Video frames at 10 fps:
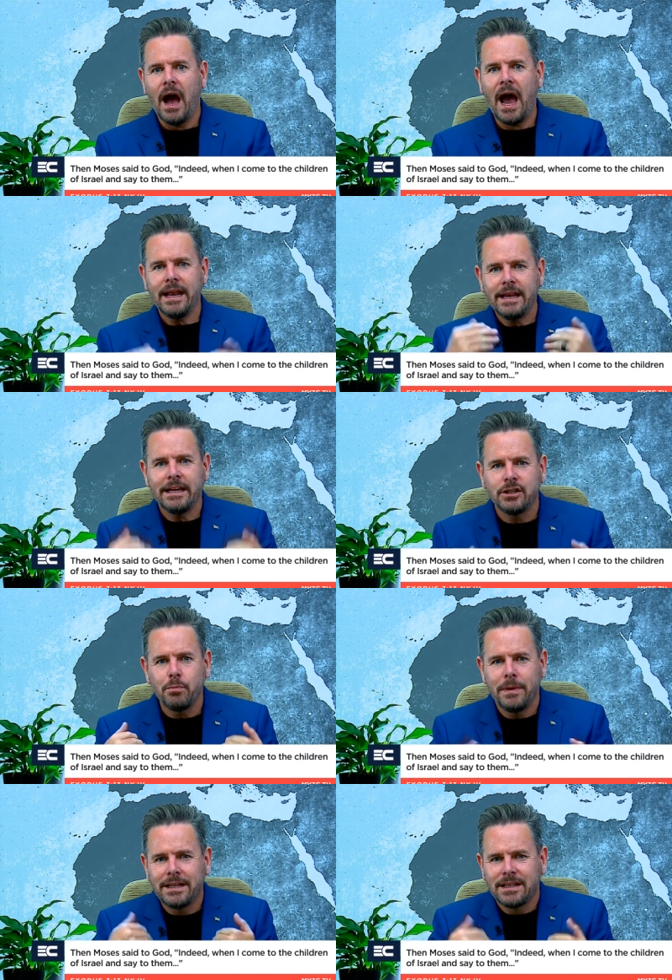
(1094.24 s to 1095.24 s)
I need
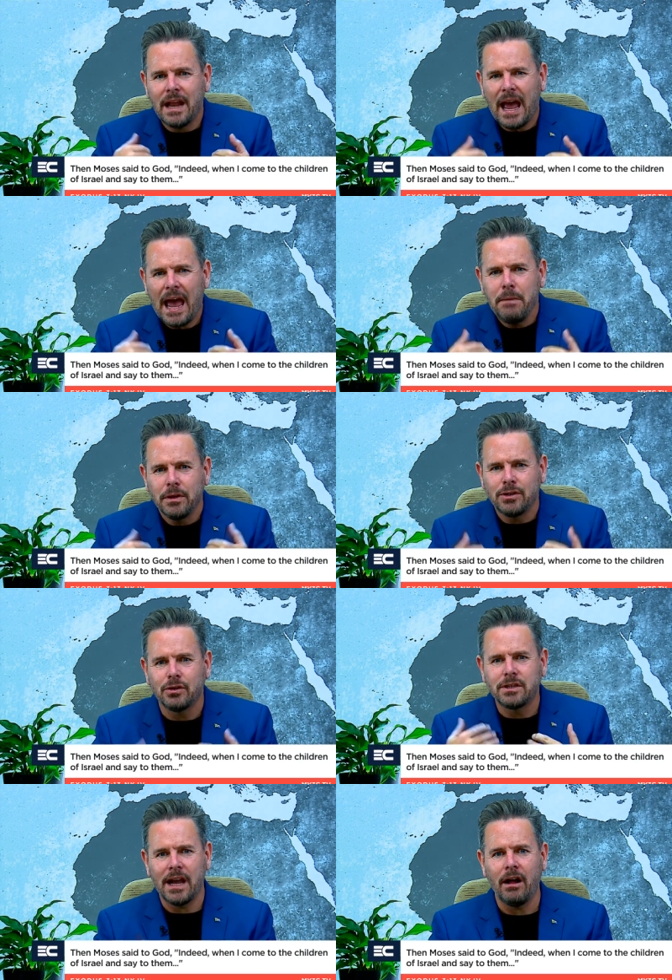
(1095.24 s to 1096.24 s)
to be able
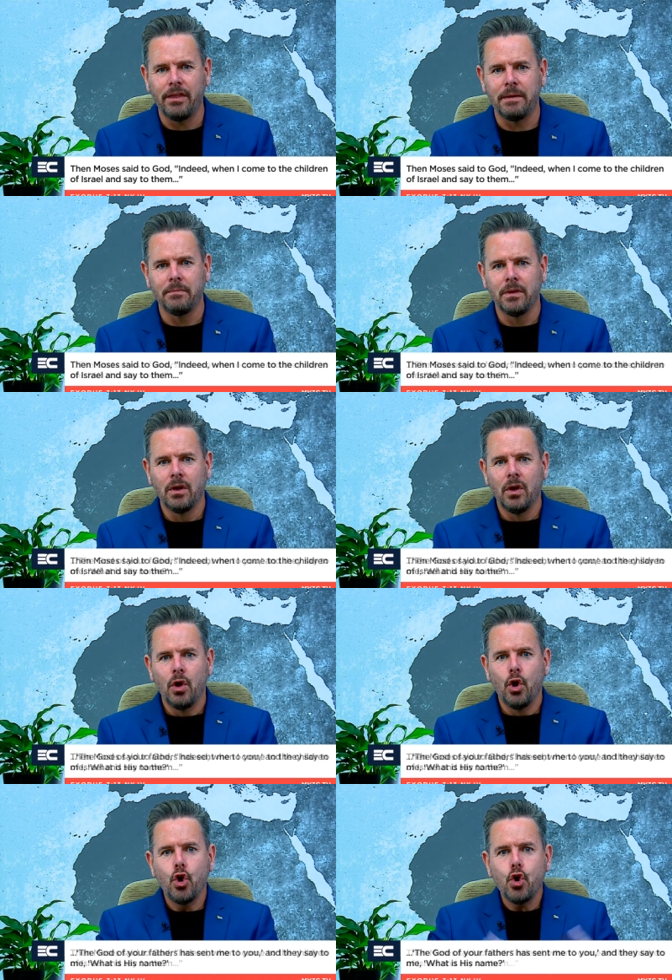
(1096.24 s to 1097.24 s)
to tell them
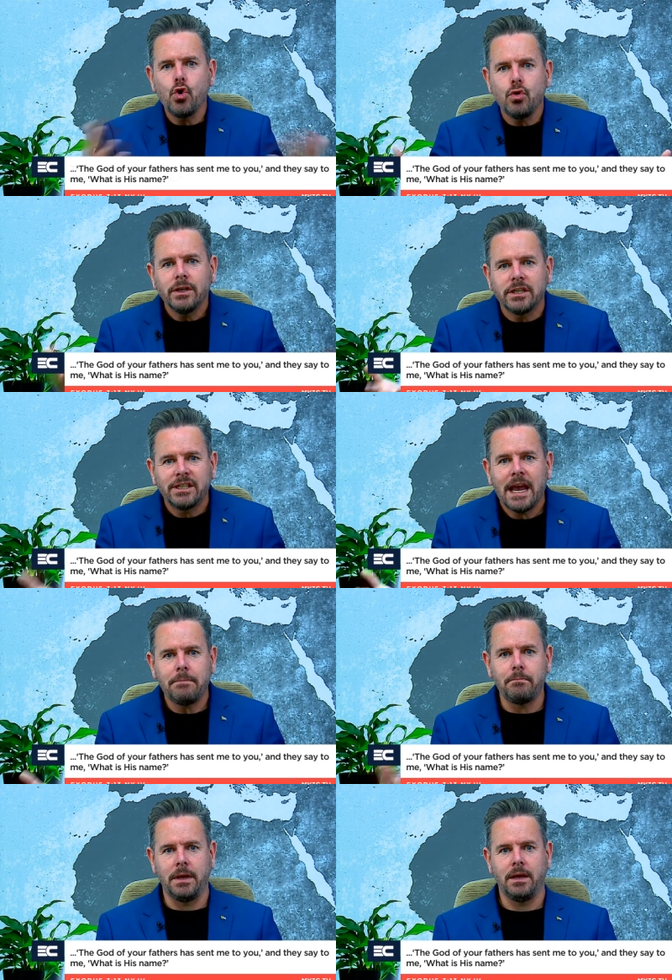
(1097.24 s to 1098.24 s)
who
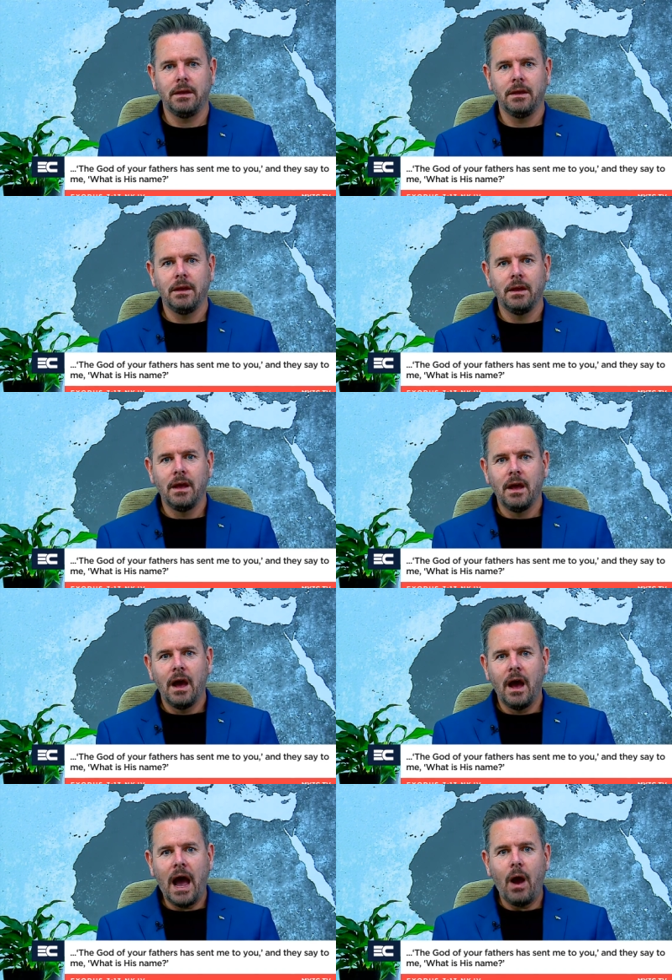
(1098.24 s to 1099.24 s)
sent me
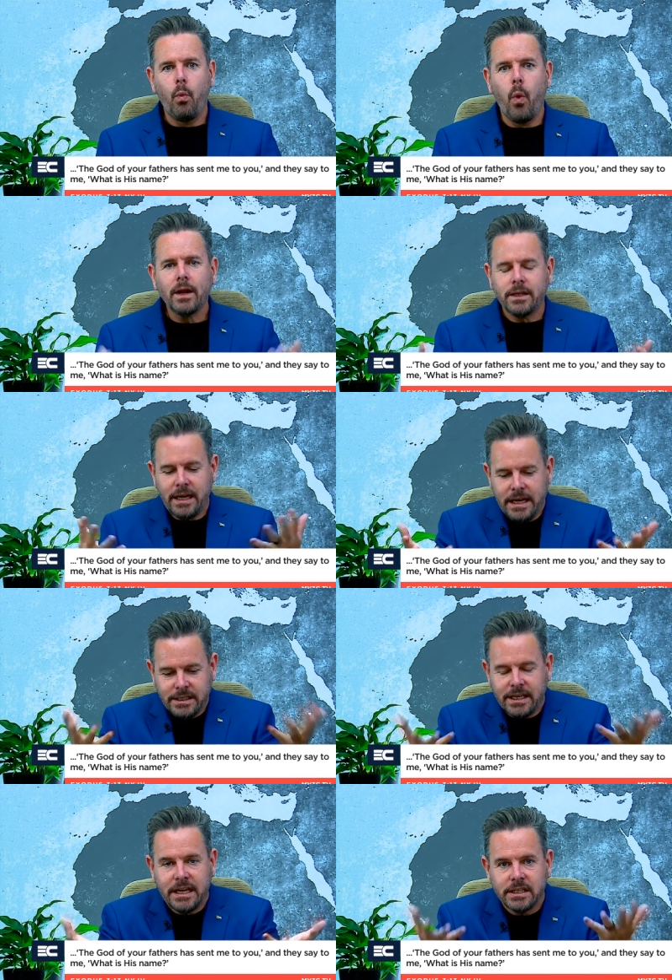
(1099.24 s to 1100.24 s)
what
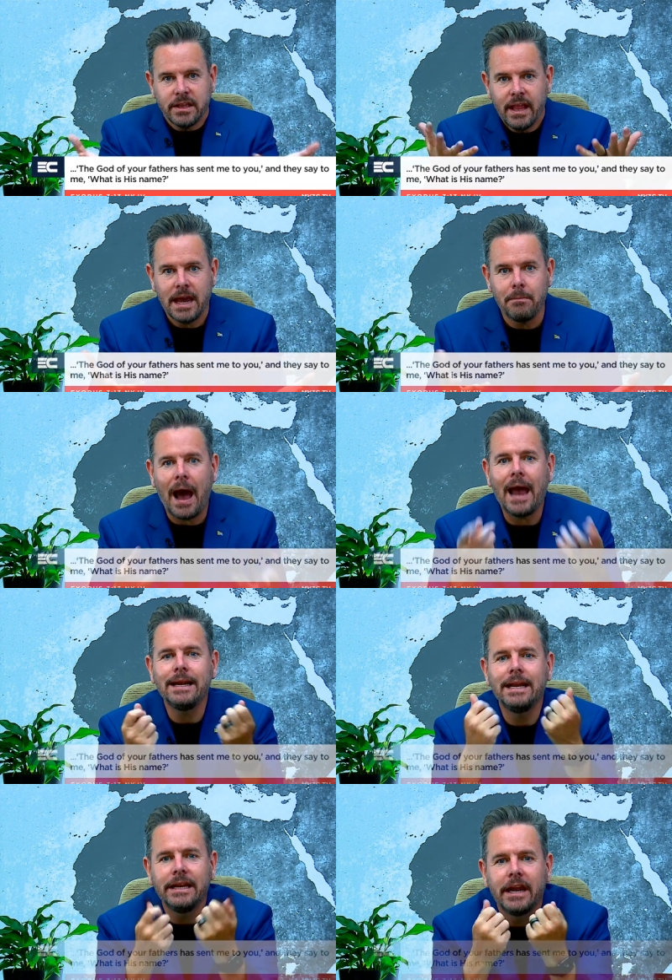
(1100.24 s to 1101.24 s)
is his name? I
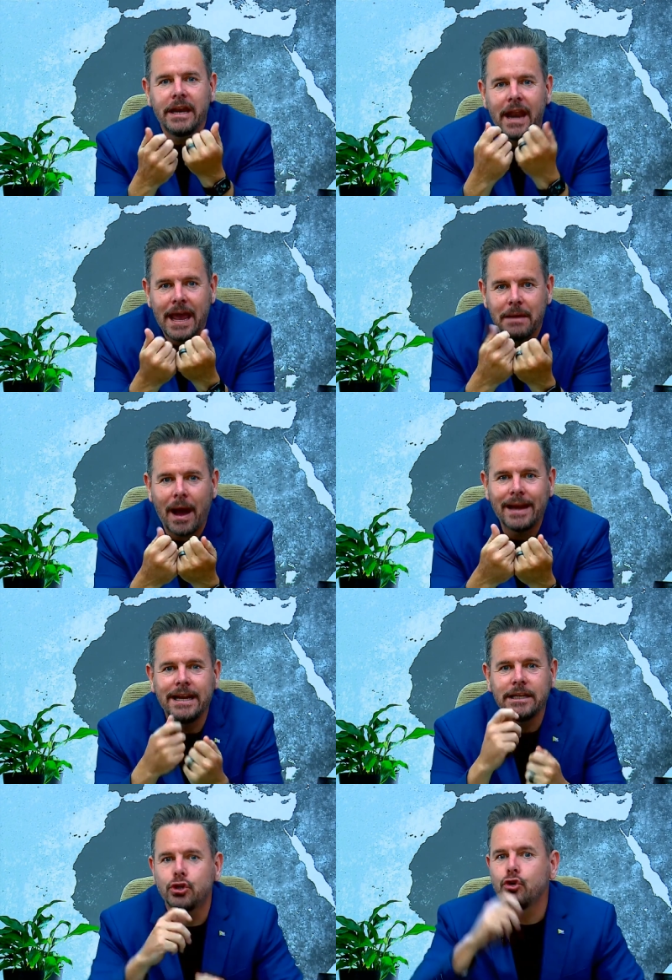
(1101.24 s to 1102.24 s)
need a name. I
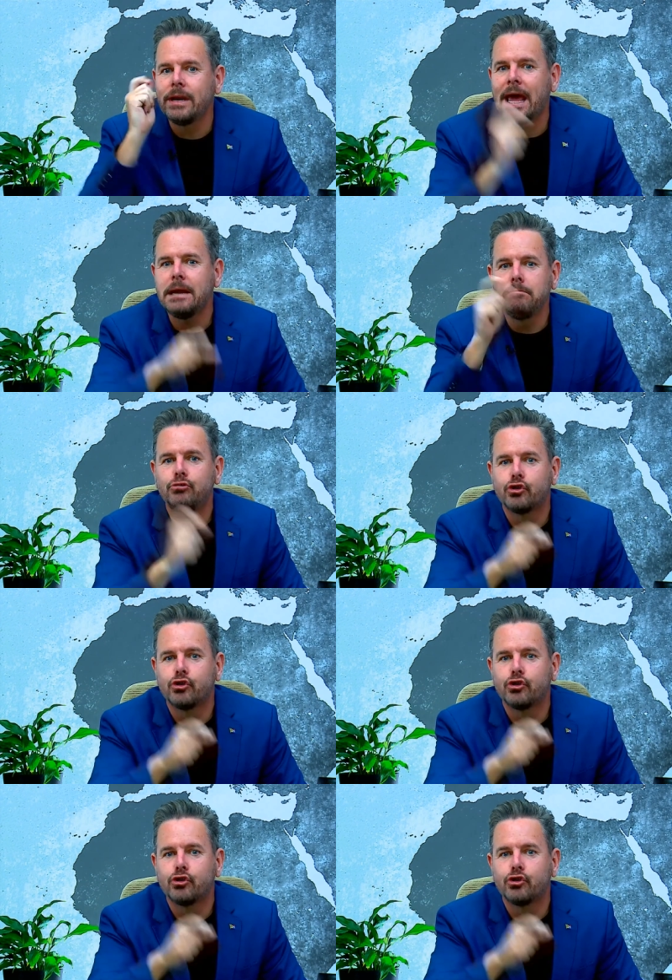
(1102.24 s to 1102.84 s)
need to name